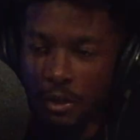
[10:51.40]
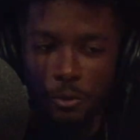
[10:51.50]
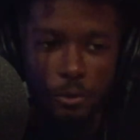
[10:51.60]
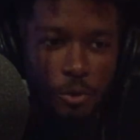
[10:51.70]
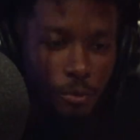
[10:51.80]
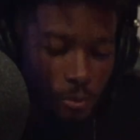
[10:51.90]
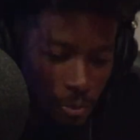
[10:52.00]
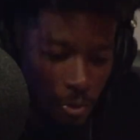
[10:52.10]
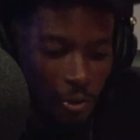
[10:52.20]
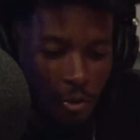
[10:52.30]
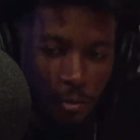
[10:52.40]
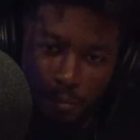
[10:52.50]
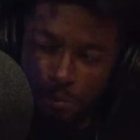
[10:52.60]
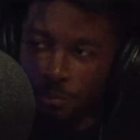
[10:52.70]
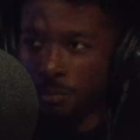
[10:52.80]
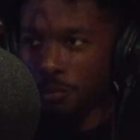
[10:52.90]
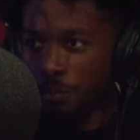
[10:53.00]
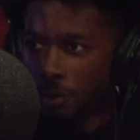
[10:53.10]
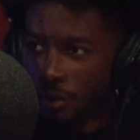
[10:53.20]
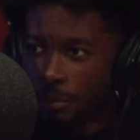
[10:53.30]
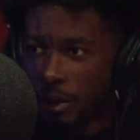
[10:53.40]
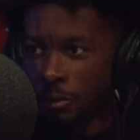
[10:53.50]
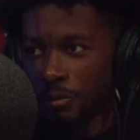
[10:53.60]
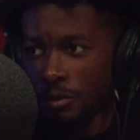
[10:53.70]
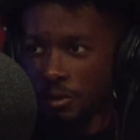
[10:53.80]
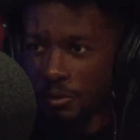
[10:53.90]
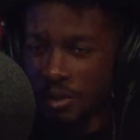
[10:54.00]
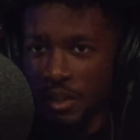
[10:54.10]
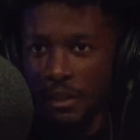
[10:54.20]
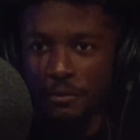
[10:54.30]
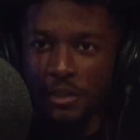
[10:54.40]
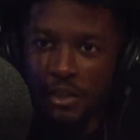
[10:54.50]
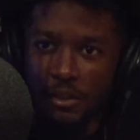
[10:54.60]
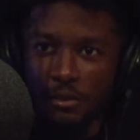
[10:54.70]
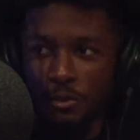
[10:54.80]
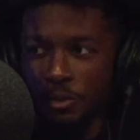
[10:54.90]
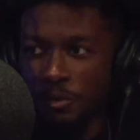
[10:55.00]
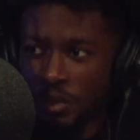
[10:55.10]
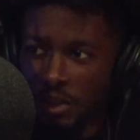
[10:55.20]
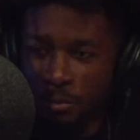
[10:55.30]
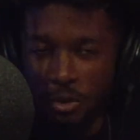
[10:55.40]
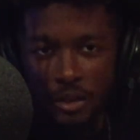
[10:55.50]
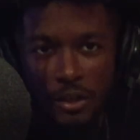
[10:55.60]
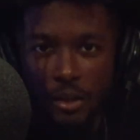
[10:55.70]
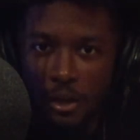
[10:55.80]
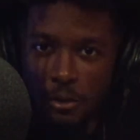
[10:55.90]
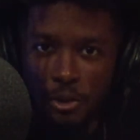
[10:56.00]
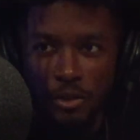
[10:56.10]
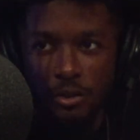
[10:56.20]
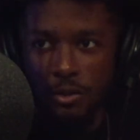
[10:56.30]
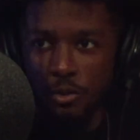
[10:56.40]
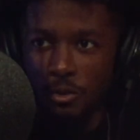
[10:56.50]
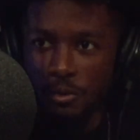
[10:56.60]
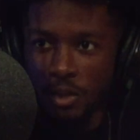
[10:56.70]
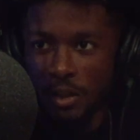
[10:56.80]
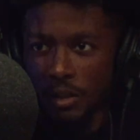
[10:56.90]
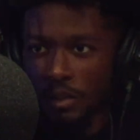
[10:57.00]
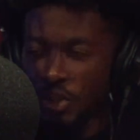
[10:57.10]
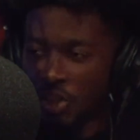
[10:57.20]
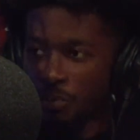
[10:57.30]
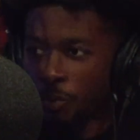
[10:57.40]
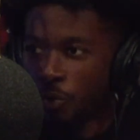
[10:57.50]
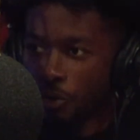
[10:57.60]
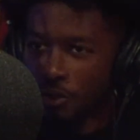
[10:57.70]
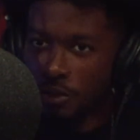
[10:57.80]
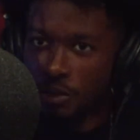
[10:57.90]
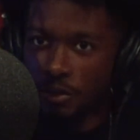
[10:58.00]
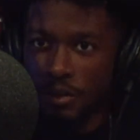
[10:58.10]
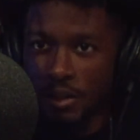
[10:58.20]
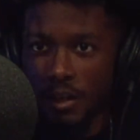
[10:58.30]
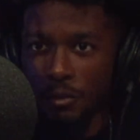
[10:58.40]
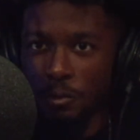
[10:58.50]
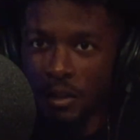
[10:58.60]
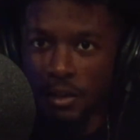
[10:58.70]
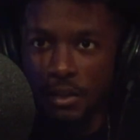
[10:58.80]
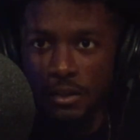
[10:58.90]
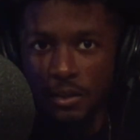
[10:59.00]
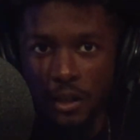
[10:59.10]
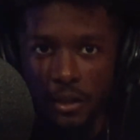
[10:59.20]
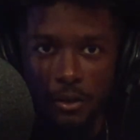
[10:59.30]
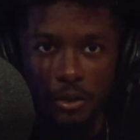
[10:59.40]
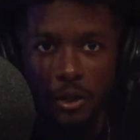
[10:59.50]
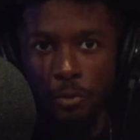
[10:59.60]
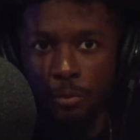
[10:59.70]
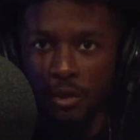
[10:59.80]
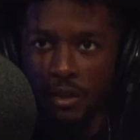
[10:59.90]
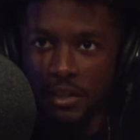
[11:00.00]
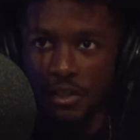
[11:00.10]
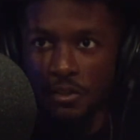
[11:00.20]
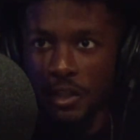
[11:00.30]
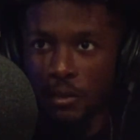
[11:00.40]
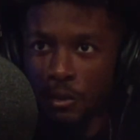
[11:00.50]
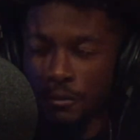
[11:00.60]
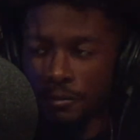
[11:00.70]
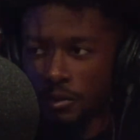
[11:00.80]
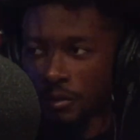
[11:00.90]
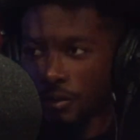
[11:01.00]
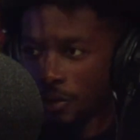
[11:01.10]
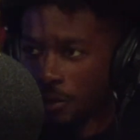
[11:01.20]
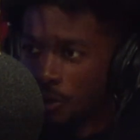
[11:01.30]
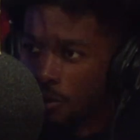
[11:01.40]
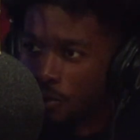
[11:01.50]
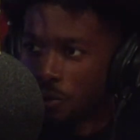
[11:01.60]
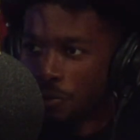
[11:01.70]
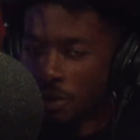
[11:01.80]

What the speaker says: know, you put a boat, you know what I'm saying, out for sale, you know what I'm saying, put it down the ocean, you know what I'm saying, it's exploring. That's kind of what that is. It's like, okay, we putting ourselves out there for, you know what I'm